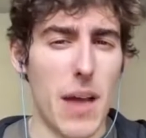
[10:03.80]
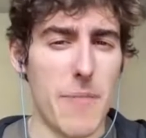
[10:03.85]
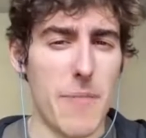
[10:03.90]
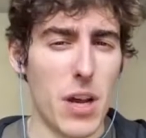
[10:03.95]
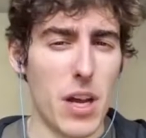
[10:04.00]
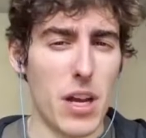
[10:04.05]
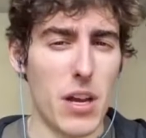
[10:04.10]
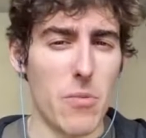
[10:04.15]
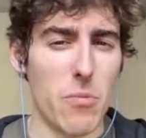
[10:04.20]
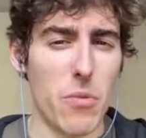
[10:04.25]

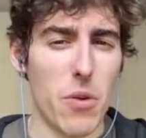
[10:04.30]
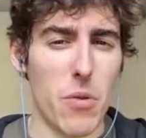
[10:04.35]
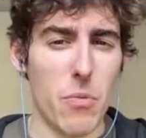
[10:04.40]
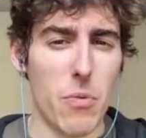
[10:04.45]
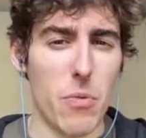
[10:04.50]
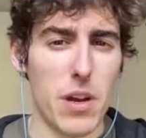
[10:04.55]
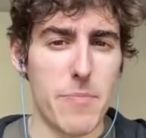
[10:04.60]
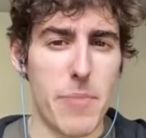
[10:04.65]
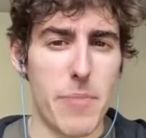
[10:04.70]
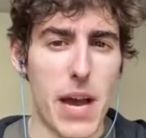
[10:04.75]
not.
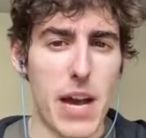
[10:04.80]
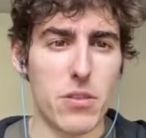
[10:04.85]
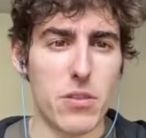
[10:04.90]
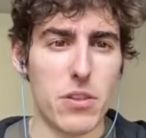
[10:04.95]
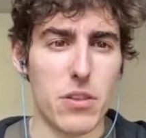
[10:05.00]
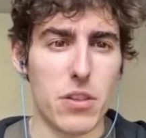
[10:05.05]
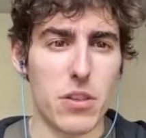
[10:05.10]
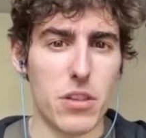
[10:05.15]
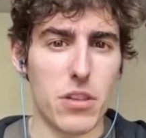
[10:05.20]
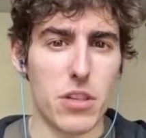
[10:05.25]
What about
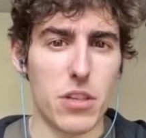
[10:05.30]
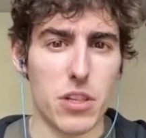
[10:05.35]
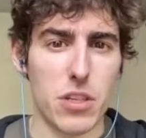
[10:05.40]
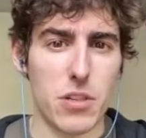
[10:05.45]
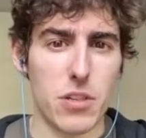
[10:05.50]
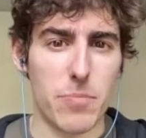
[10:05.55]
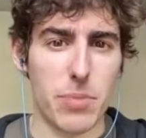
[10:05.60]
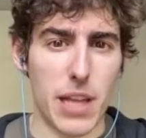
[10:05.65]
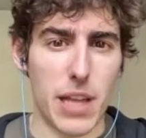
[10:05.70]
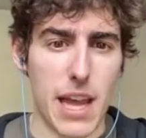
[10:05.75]

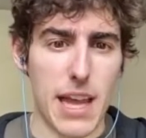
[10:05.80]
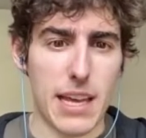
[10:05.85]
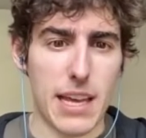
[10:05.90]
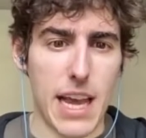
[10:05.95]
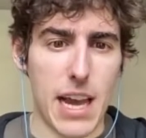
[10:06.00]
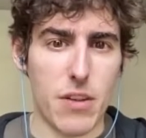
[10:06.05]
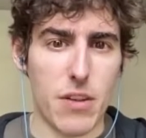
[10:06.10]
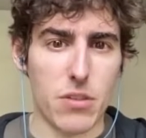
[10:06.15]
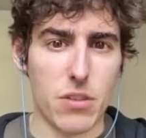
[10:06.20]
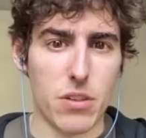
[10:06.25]
just playing
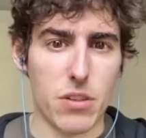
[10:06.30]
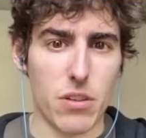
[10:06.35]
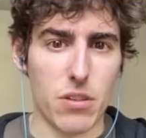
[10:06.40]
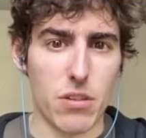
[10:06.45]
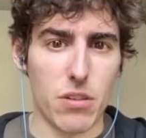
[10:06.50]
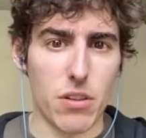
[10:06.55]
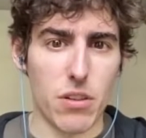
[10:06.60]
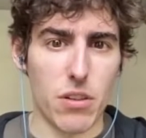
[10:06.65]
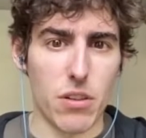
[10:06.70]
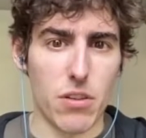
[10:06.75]
out
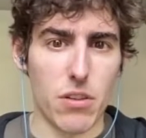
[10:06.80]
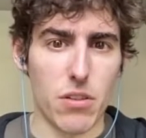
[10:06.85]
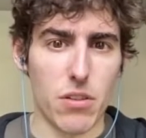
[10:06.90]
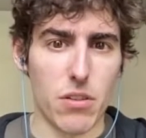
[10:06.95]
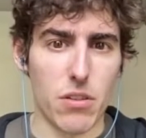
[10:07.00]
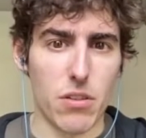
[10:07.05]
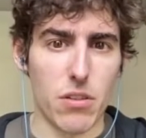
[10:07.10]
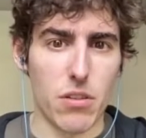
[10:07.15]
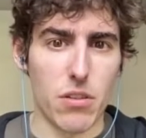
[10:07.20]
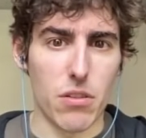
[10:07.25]

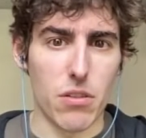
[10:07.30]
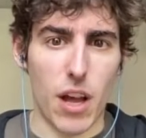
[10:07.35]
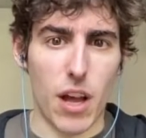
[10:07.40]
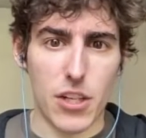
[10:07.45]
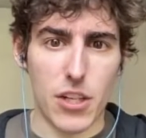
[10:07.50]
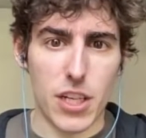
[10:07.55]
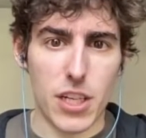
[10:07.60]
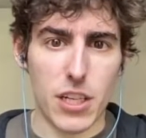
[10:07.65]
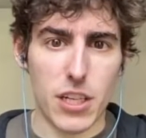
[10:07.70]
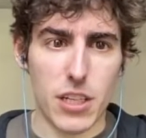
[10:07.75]

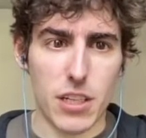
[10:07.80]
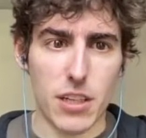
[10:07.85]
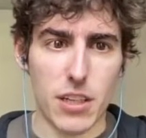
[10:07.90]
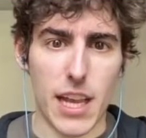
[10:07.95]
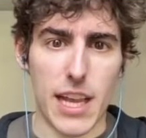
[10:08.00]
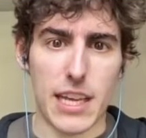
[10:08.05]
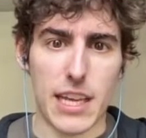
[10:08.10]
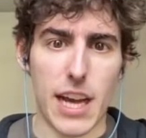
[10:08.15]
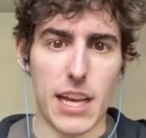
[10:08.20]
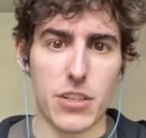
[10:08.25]
logic?
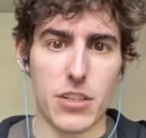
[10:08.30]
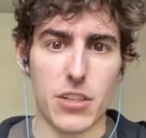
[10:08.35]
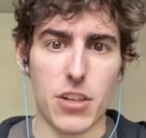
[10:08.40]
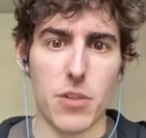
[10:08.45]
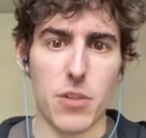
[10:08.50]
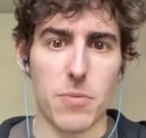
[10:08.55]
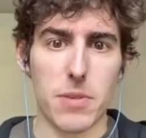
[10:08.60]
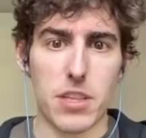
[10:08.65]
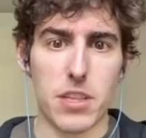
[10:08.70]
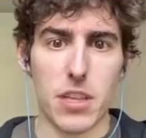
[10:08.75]
Like I
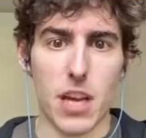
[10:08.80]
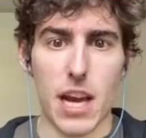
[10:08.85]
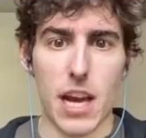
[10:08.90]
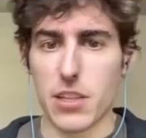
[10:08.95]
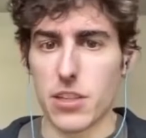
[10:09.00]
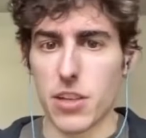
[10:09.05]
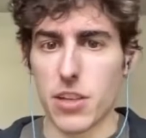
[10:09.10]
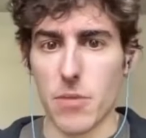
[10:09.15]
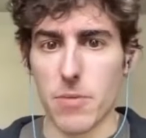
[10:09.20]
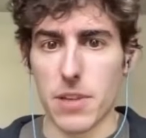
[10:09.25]
start with
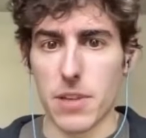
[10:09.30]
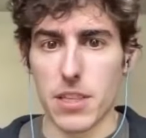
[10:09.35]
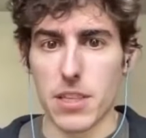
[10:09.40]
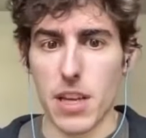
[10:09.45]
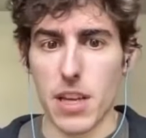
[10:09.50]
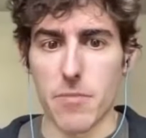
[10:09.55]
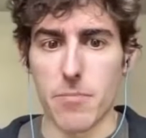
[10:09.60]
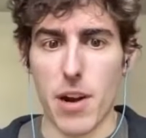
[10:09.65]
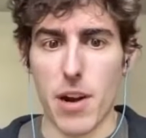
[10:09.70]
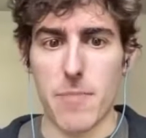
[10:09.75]
a
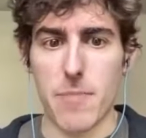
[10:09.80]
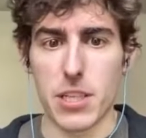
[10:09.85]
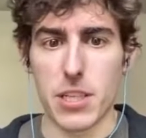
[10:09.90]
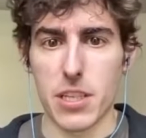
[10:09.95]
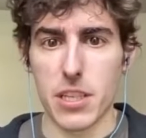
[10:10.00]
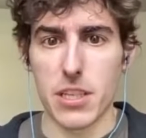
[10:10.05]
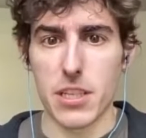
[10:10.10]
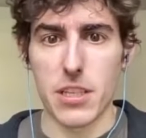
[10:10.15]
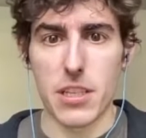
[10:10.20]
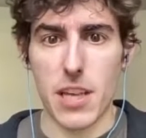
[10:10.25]
set of
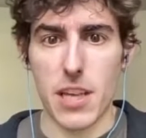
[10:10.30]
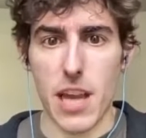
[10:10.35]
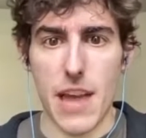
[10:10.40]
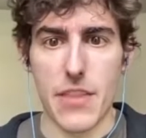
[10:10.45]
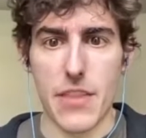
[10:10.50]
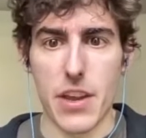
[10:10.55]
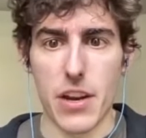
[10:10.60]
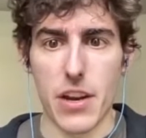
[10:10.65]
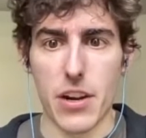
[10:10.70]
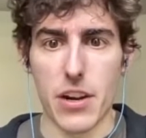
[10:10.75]
premises, and
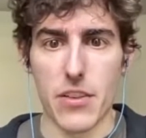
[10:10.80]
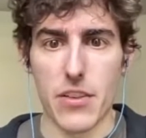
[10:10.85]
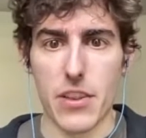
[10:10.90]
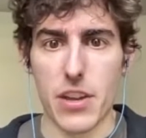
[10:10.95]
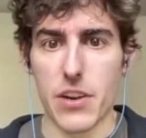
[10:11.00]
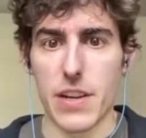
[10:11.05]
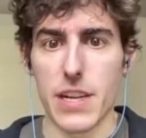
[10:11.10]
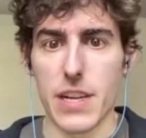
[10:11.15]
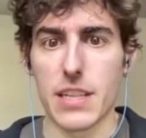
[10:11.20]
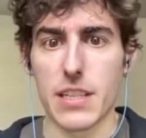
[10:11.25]

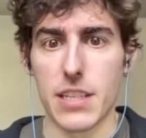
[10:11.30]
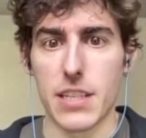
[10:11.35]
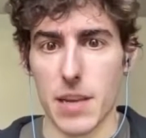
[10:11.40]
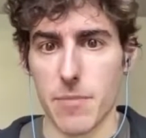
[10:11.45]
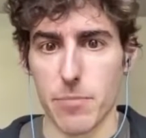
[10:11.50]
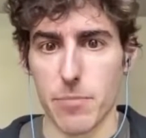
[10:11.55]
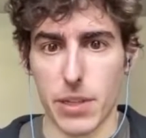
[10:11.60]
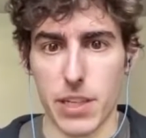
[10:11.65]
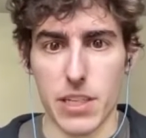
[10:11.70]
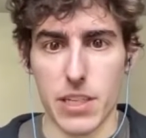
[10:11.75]
there is
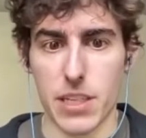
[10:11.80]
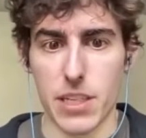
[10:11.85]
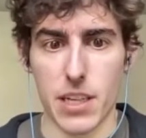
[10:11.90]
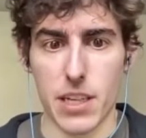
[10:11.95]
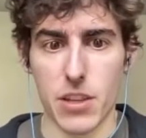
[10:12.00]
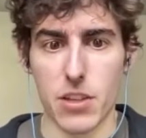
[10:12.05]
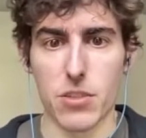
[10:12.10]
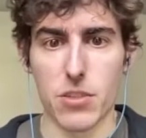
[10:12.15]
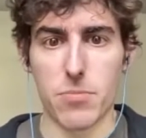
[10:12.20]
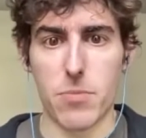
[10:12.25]
implicit
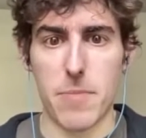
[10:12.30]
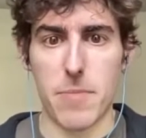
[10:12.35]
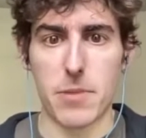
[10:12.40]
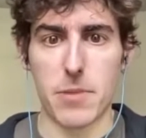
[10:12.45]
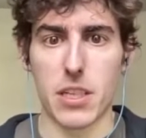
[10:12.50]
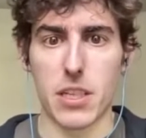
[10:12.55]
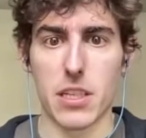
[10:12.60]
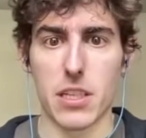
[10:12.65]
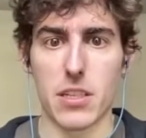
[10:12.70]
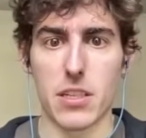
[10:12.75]
in those
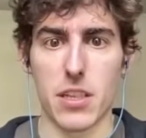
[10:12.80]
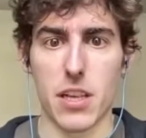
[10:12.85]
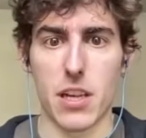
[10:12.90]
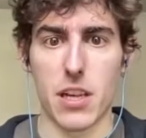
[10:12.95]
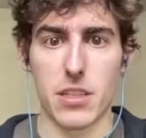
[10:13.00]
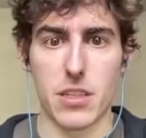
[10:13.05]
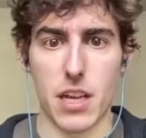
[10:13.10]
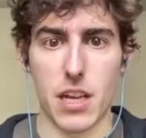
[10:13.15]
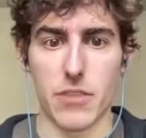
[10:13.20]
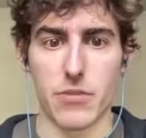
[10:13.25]
premises a
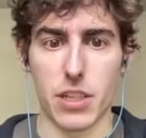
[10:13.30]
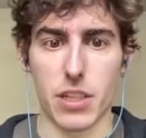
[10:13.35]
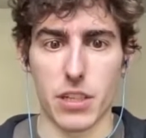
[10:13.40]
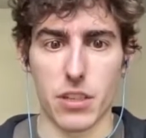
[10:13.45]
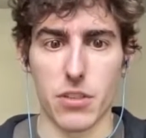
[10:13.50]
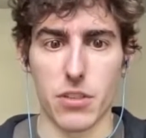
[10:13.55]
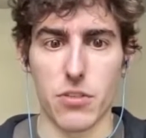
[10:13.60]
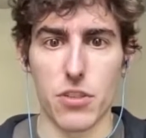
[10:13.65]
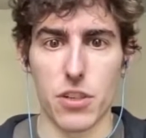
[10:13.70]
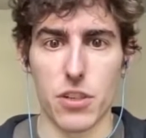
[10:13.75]
set of
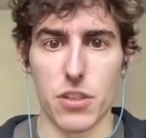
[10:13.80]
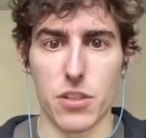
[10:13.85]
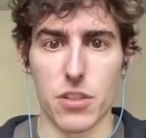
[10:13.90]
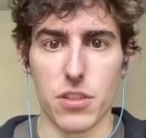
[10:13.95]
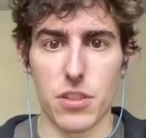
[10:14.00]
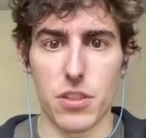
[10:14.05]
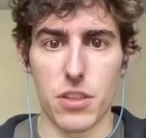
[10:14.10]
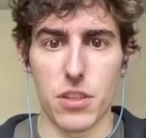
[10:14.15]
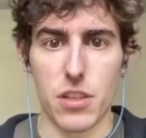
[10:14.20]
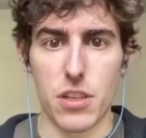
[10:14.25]

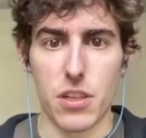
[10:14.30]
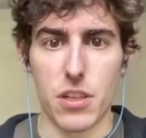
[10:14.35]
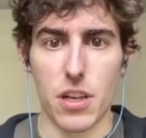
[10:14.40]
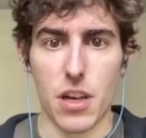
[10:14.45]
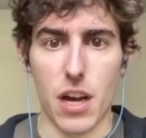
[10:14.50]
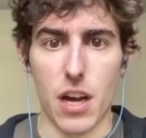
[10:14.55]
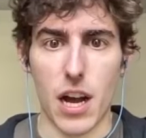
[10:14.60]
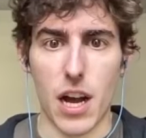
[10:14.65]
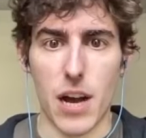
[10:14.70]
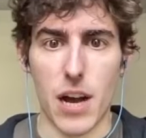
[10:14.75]
conclusions.
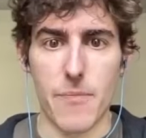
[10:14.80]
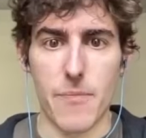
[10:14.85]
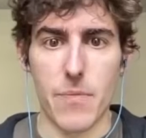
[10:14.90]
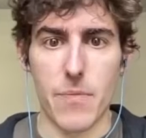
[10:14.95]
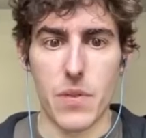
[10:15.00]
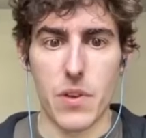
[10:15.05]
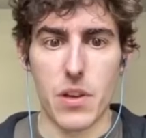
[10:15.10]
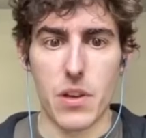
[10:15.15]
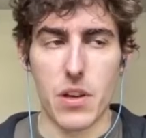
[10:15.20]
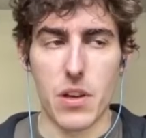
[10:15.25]

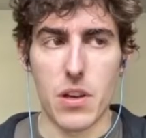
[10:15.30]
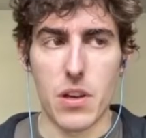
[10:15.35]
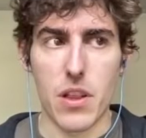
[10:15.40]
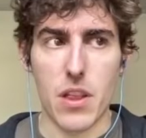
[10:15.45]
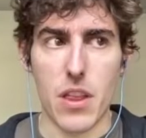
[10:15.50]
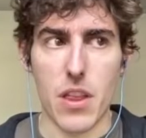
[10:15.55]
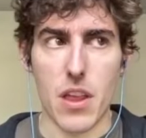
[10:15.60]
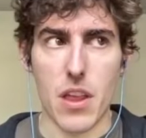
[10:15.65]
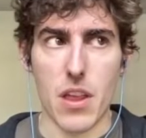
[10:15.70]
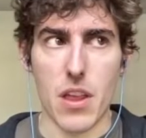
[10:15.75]

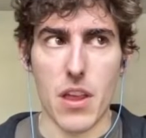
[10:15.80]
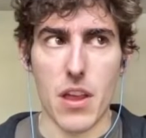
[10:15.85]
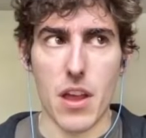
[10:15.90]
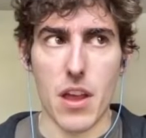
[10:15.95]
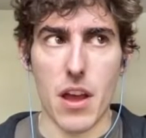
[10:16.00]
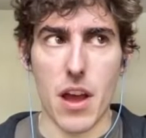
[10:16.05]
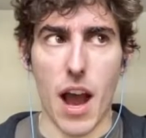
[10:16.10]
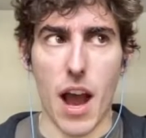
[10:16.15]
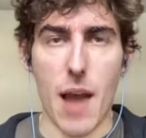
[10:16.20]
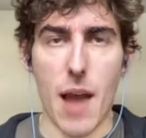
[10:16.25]

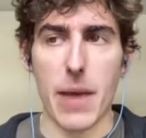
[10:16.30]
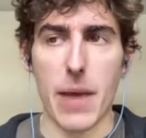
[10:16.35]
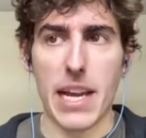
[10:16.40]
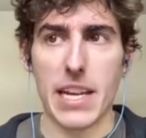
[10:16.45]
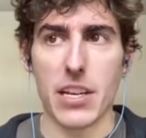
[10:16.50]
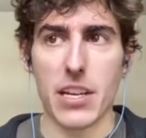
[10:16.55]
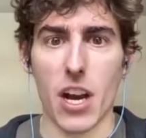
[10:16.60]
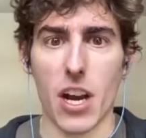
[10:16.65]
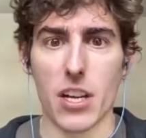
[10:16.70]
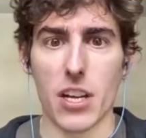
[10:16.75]
I
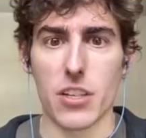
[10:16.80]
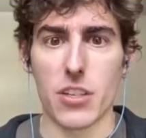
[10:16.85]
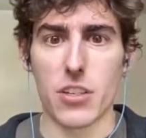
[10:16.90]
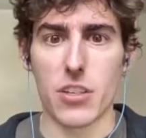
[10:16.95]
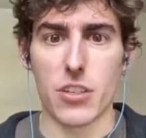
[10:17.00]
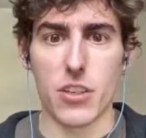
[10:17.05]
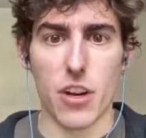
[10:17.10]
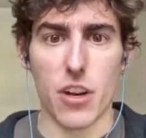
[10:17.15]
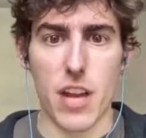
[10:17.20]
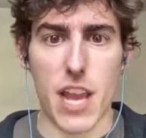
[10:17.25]
might not
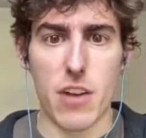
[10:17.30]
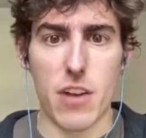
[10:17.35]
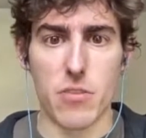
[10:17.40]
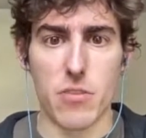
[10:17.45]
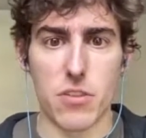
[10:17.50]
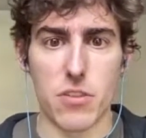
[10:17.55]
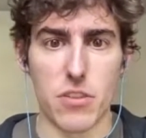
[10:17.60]
start out